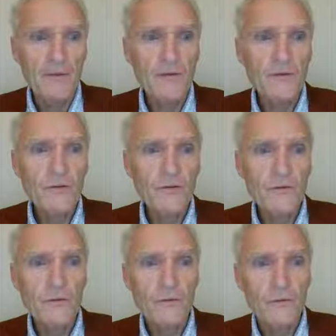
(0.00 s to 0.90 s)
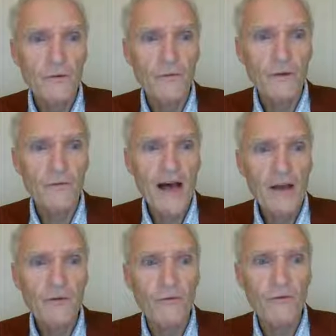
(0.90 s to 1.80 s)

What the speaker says: This is the value.